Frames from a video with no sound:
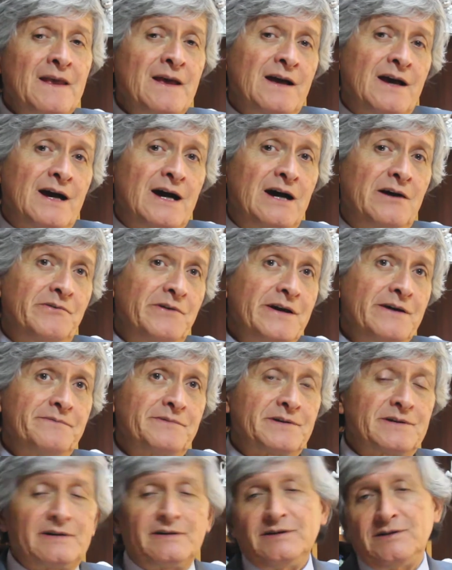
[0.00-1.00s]

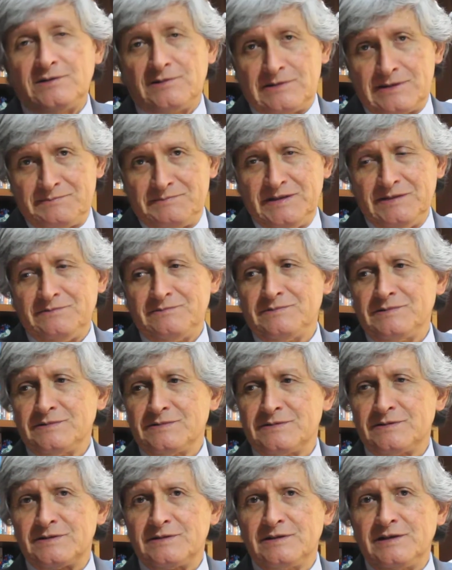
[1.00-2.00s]
However, I mean,
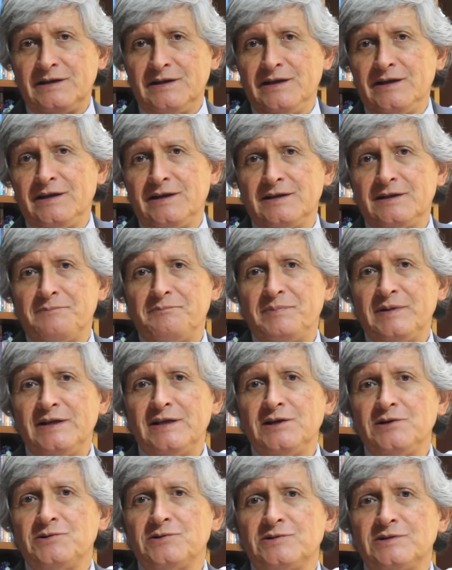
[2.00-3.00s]

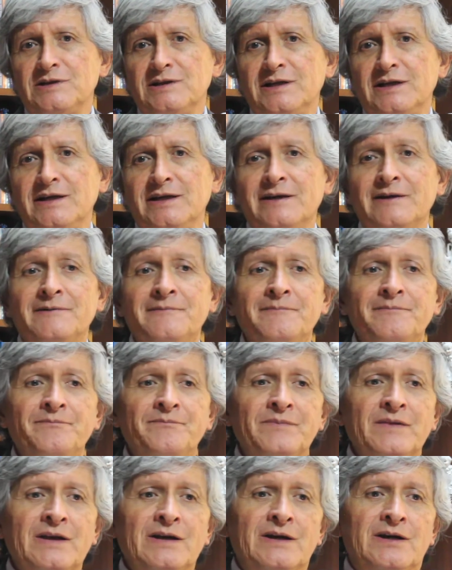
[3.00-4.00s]
depending on
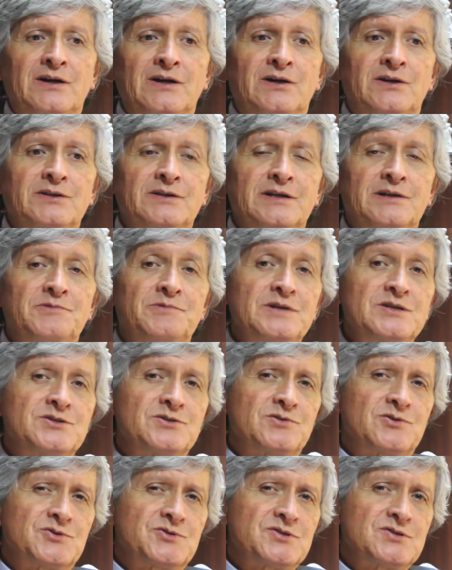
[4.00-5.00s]
the
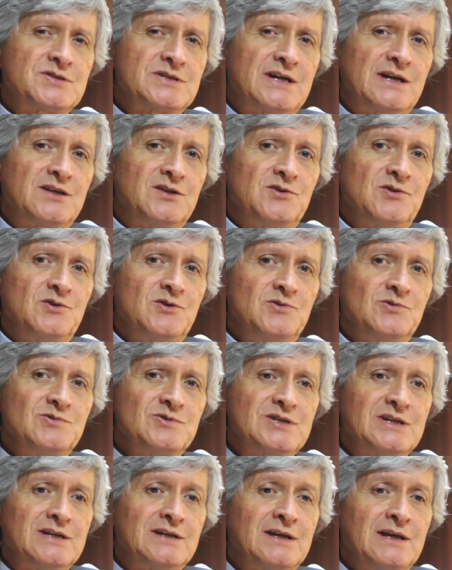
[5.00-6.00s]
resources that you're
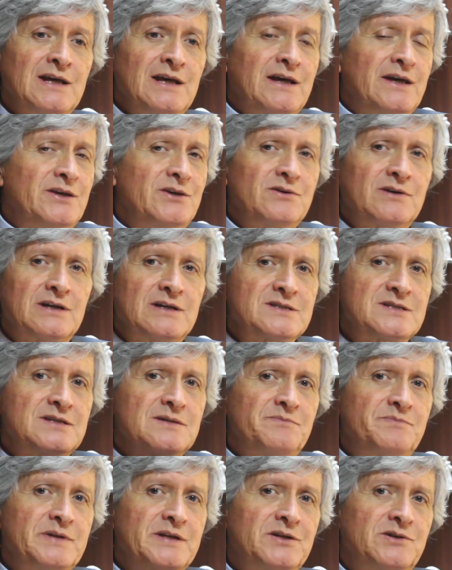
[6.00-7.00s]
using, you can
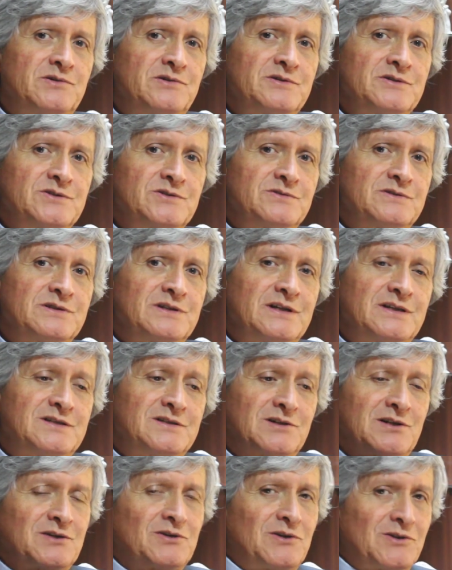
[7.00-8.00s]
simply go into the
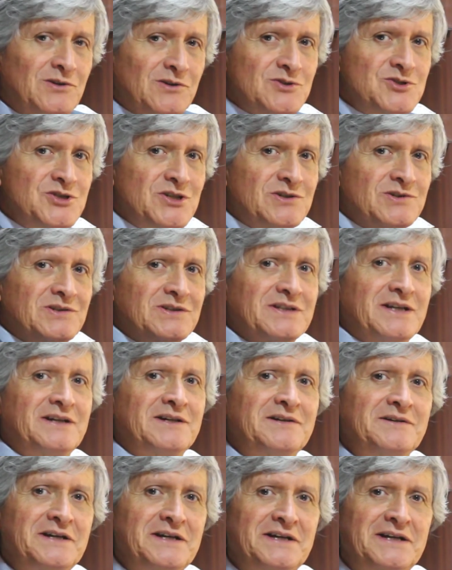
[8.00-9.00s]
technological
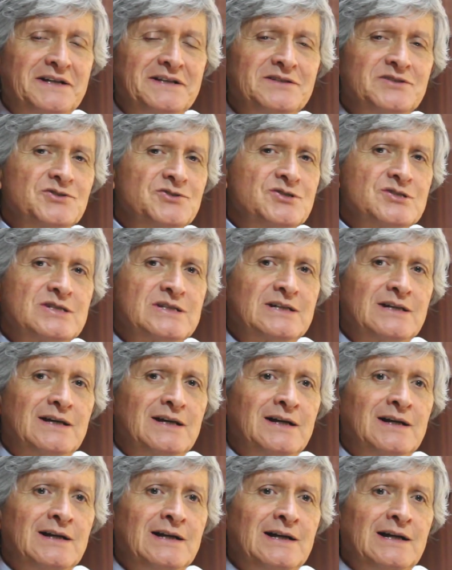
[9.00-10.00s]
area and just
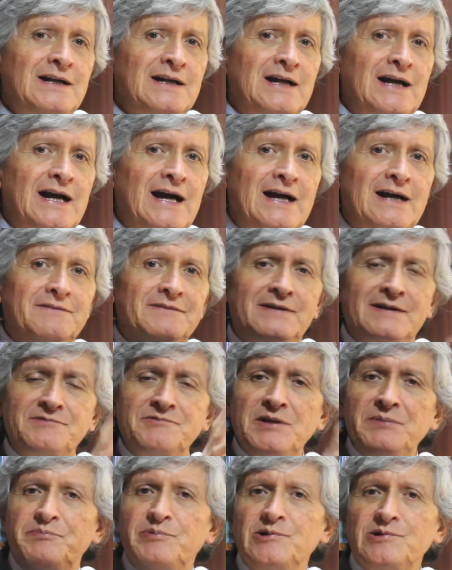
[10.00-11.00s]
have a
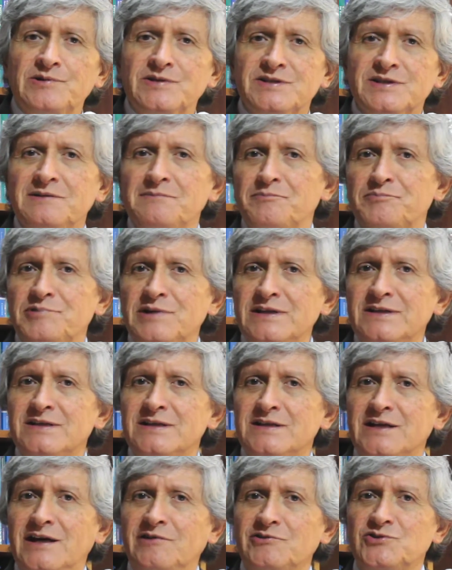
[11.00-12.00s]
report
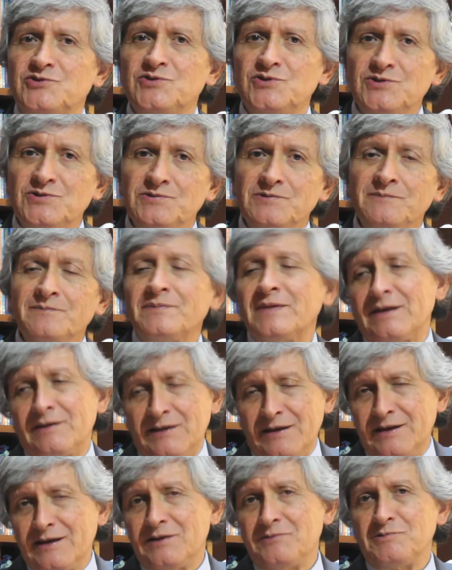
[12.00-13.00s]
printed out to you,
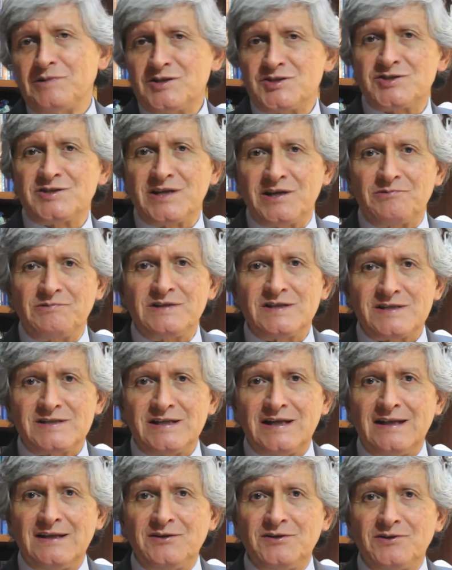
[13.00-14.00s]
in which they will
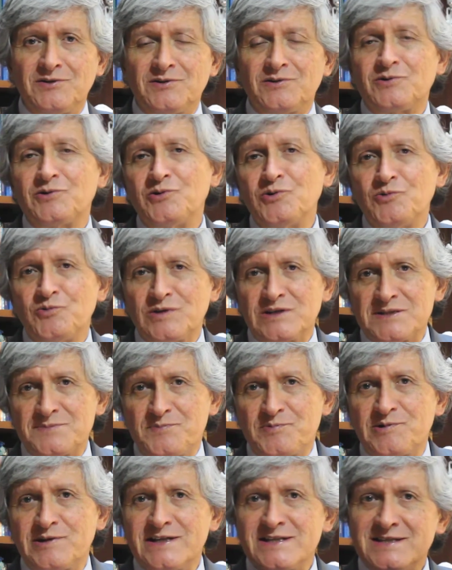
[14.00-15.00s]
tell you, who was
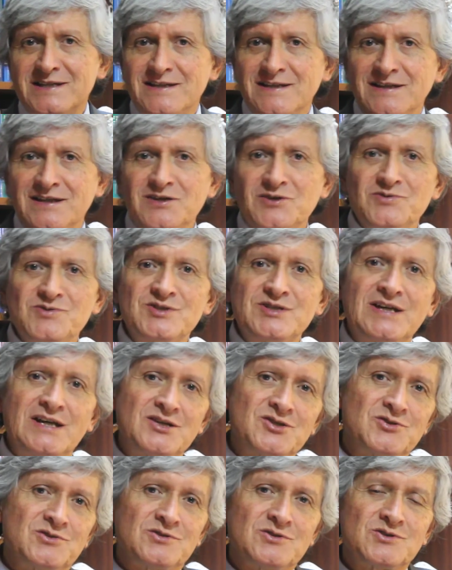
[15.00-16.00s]
present in your
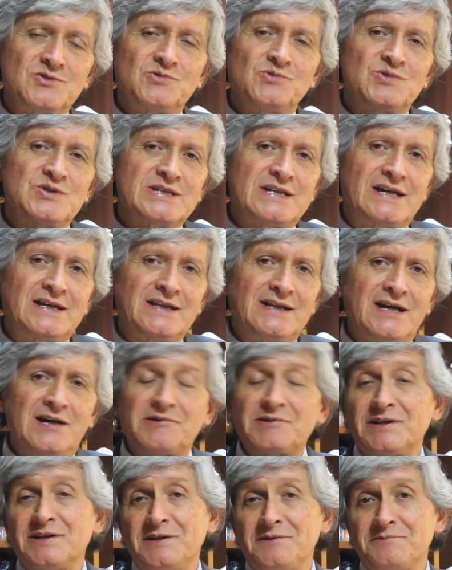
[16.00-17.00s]
sessions, who signed
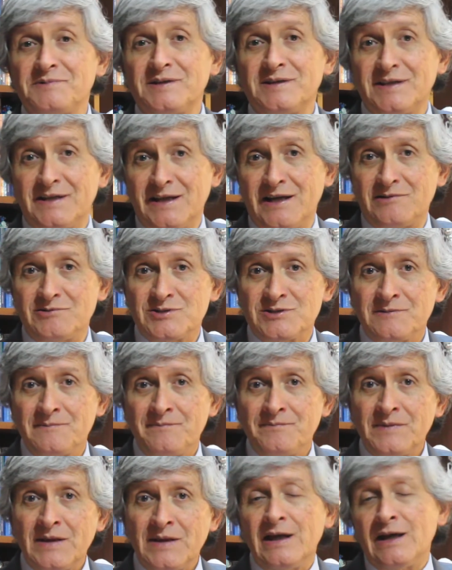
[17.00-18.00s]
out, and everything else.
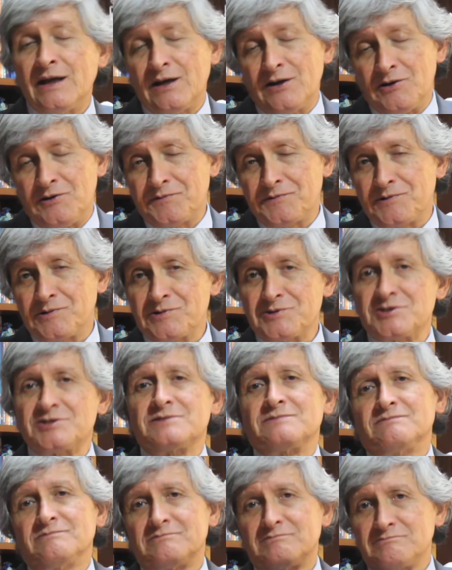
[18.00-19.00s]
Of
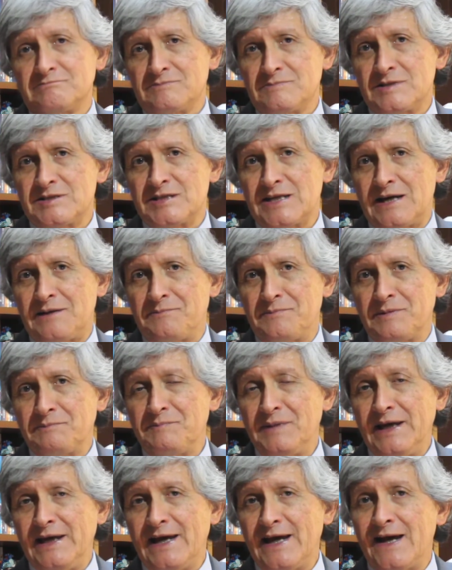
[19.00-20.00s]
course, some
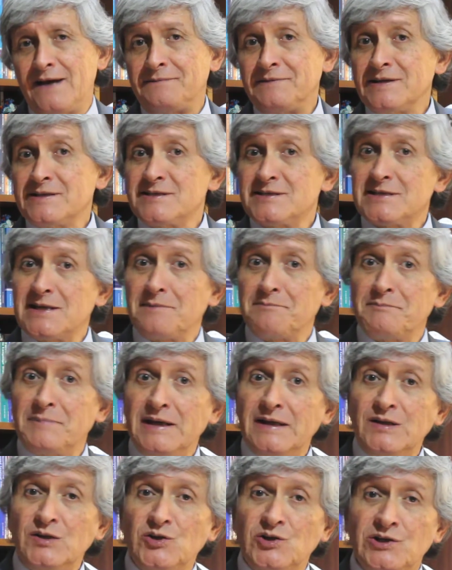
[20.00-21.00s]
may have it, some
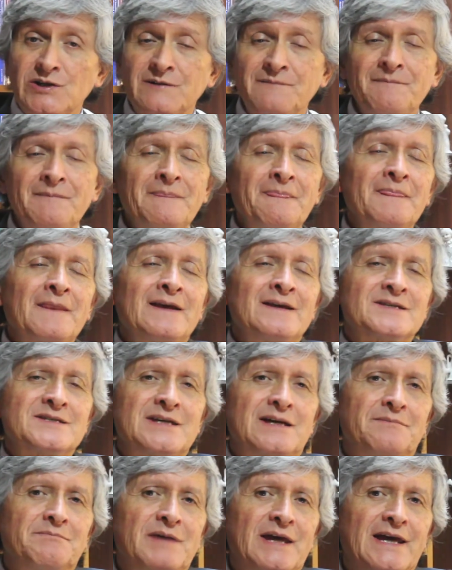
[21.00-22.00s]
may not.
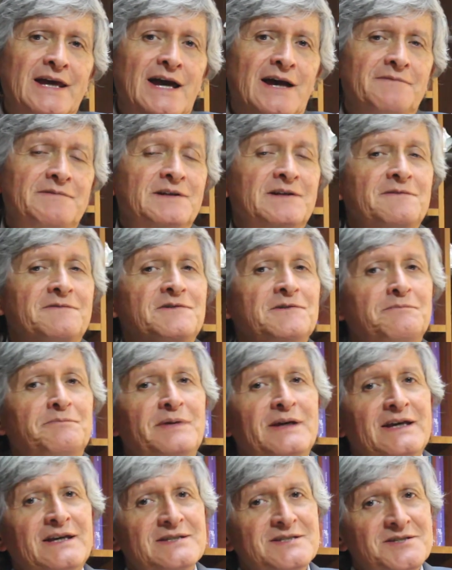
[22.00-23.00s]
Some may have it if you
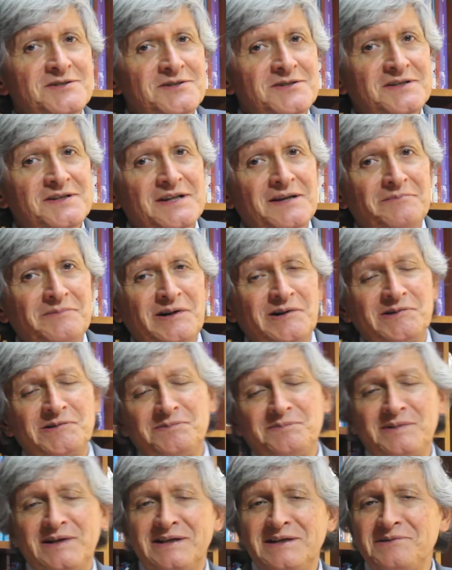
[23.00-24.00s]
pay a certain amount of
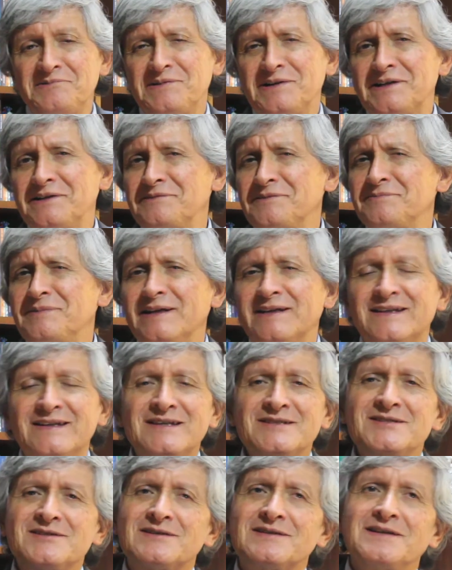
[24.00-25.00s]
money, whatever. But
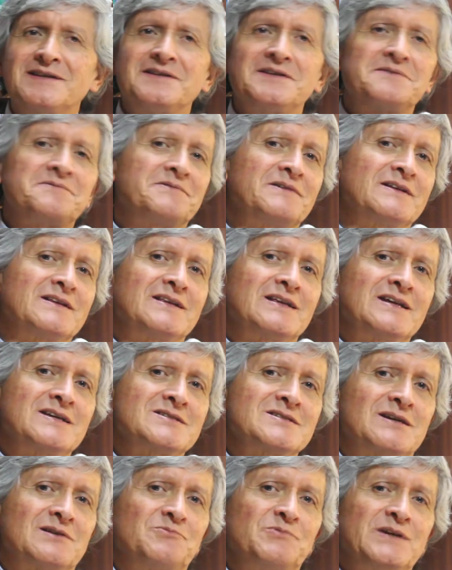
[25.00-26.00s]
these are the different
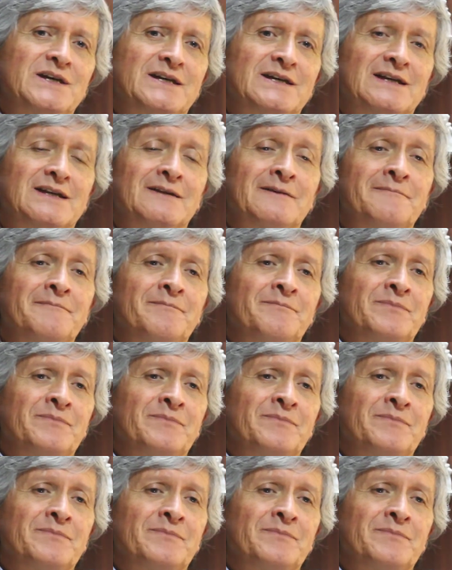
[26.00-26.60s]
things that we can